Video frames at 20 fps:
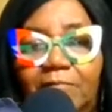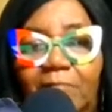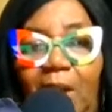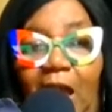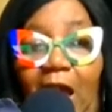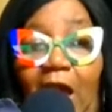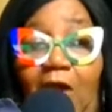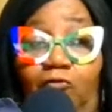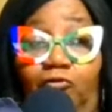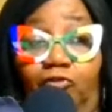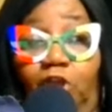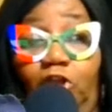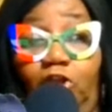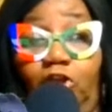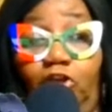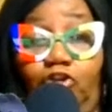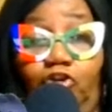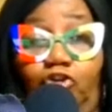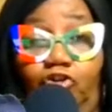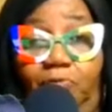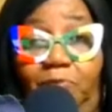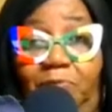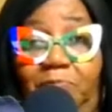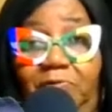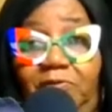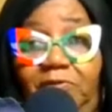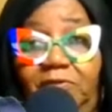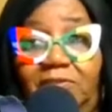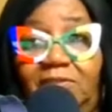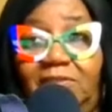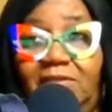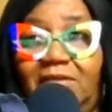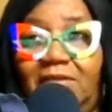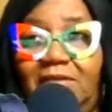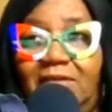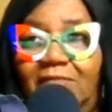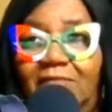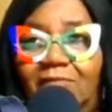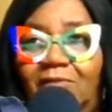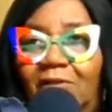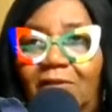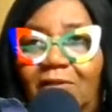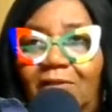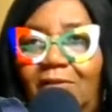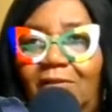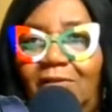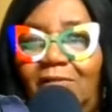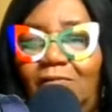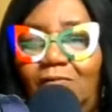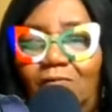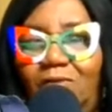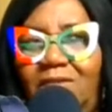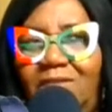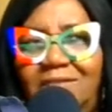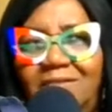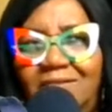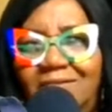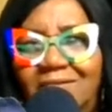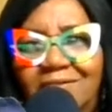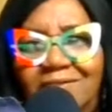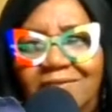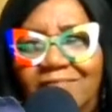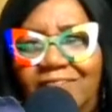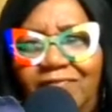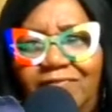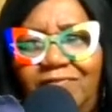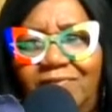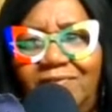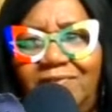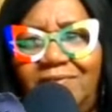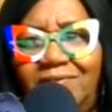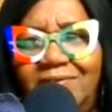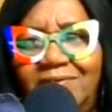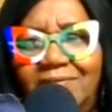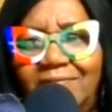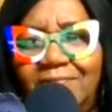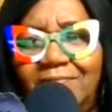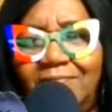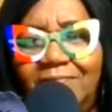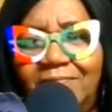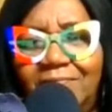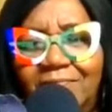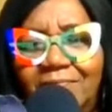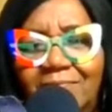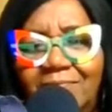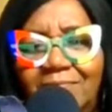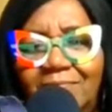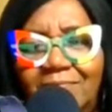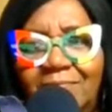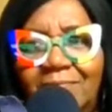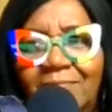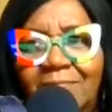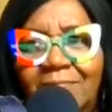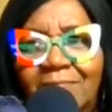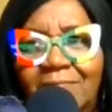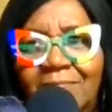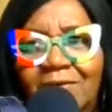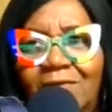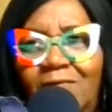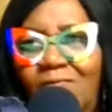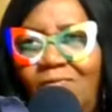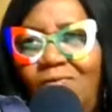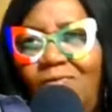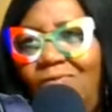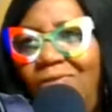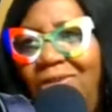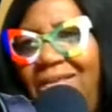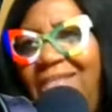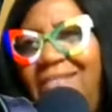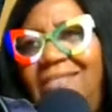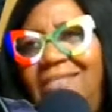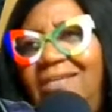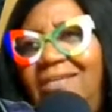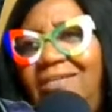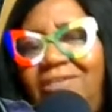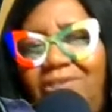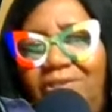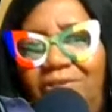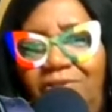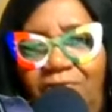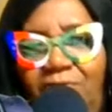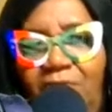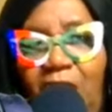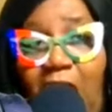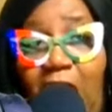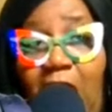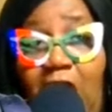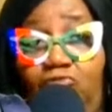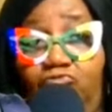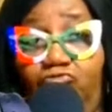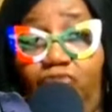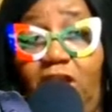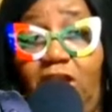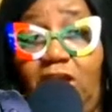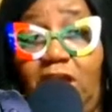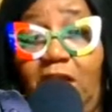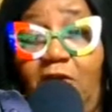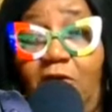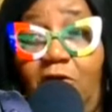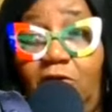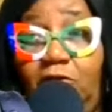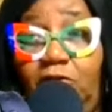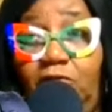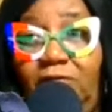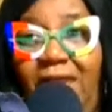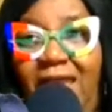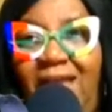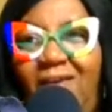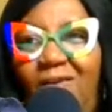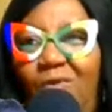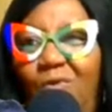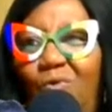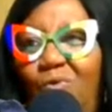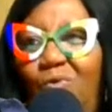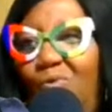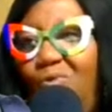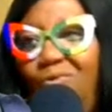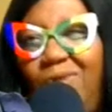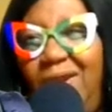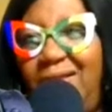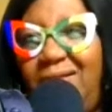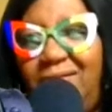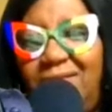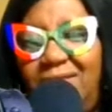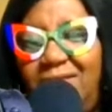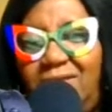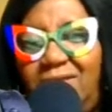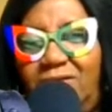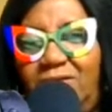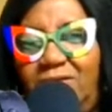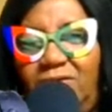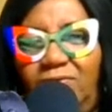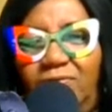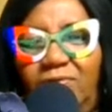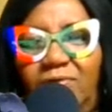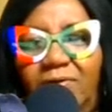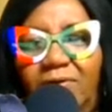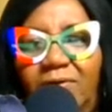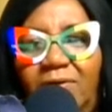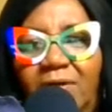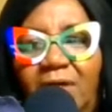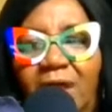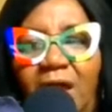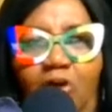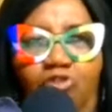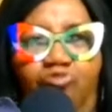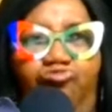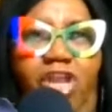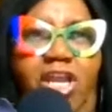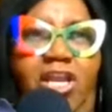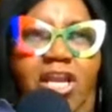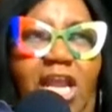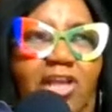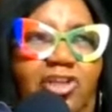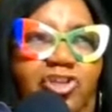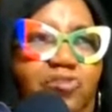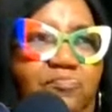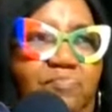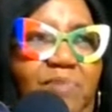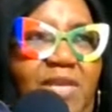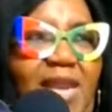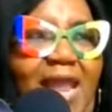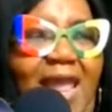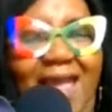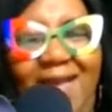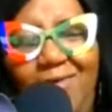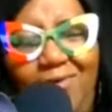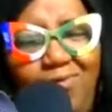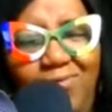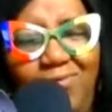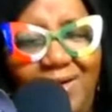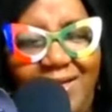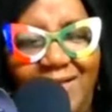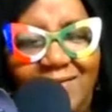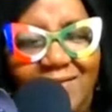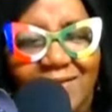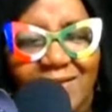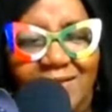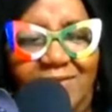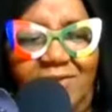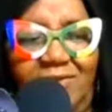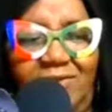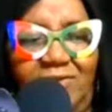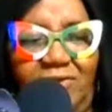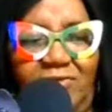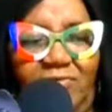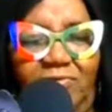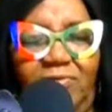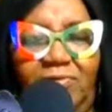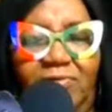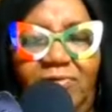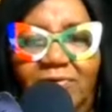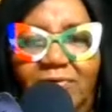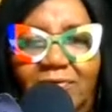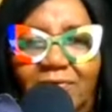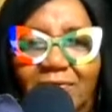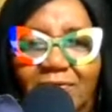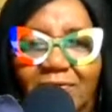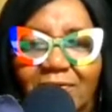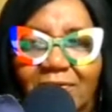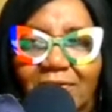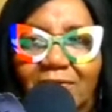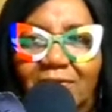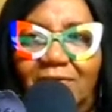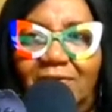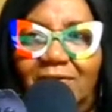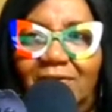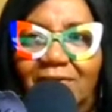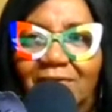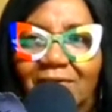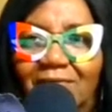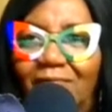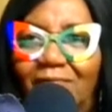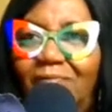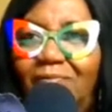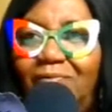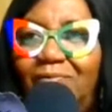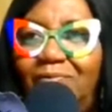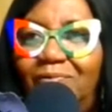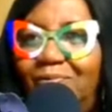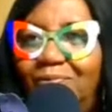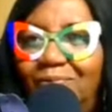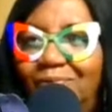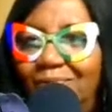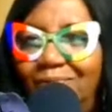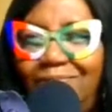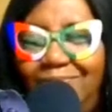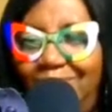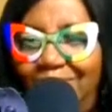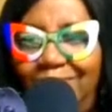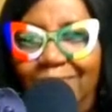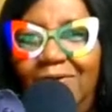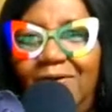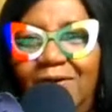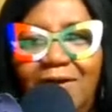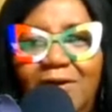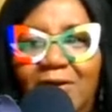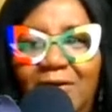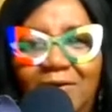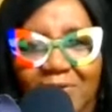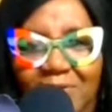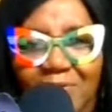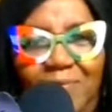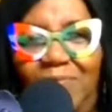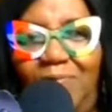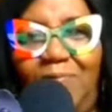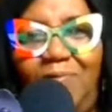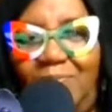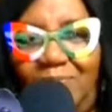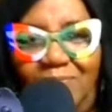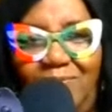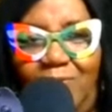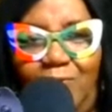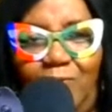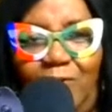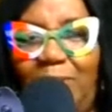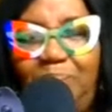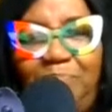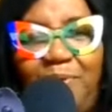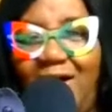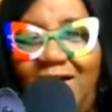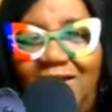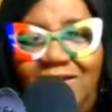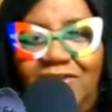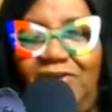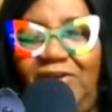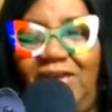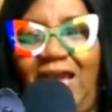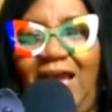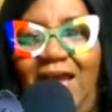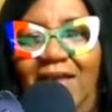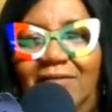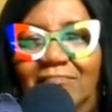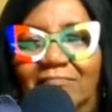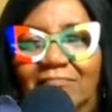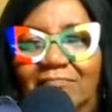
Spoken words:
I don't think the church people should say this. Who listening to your voice? Who listening to you? I don't think they ought to do that. Who listening to you? I don't think they should be there. Who listening to you? Who what pot you got?